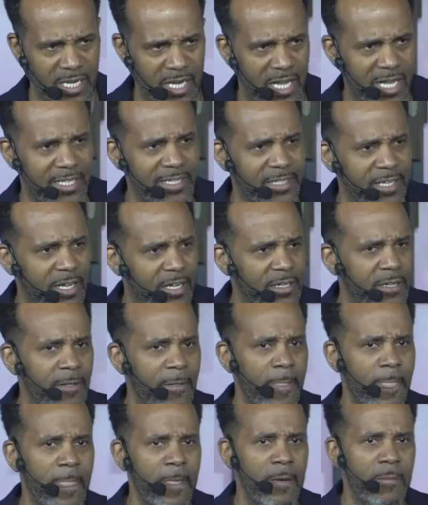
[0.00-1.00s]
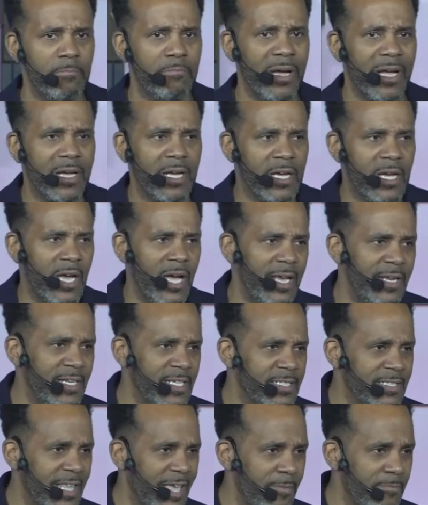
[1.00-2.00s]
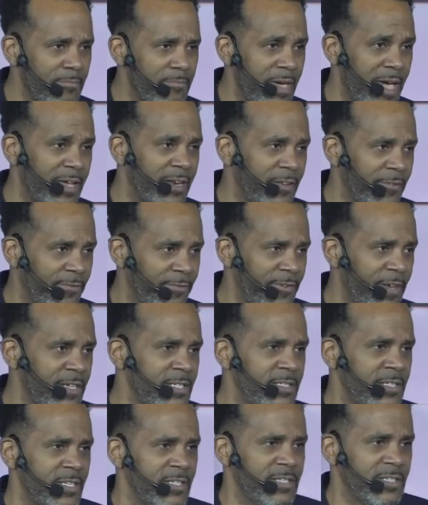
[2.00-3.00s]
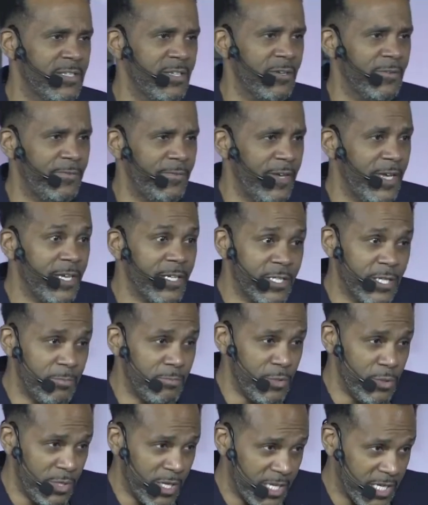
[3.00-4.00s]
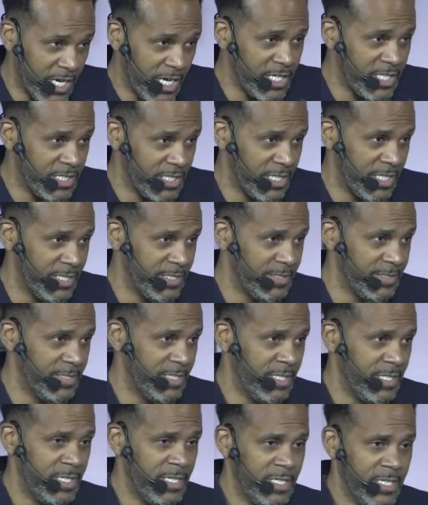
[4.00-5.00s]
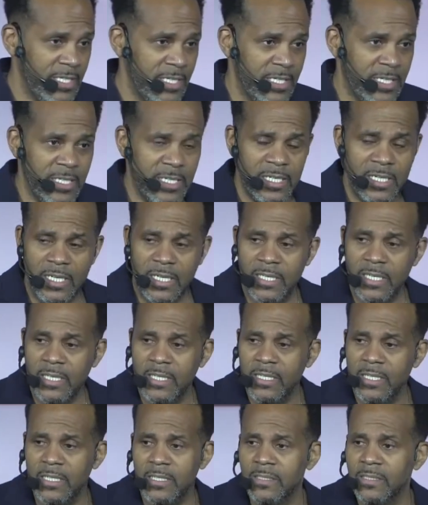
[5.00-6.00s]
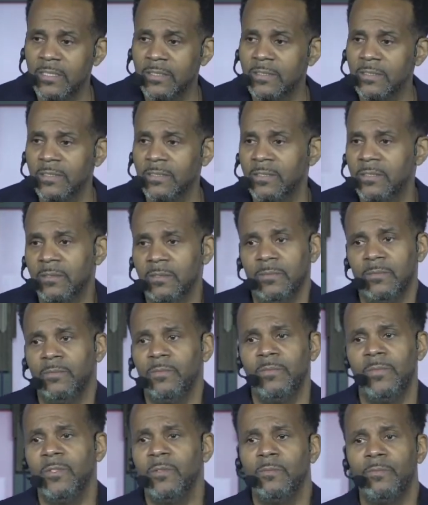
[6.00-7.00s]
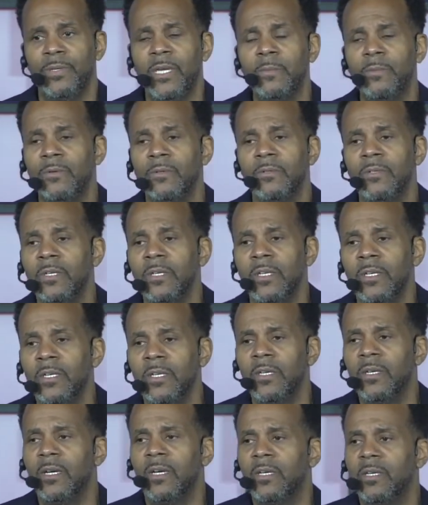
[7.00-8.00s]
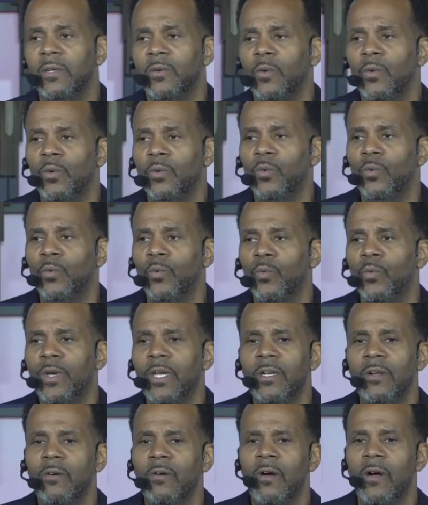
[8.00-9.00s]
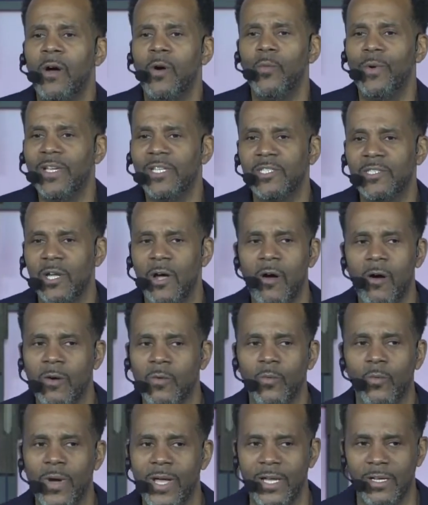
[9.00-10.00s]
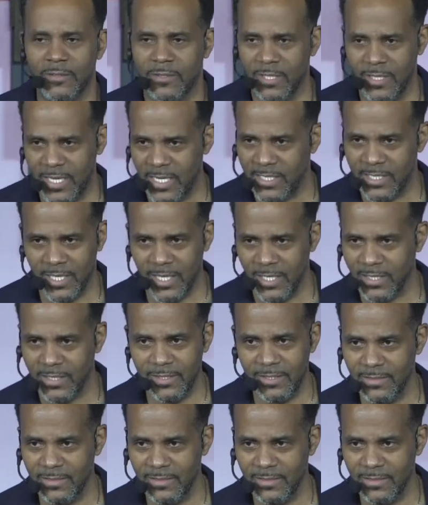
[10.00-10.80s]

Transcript: conduct, but kindness that manifests itself in communication. Uh, you know, people, uh, we don't always talk well to each other.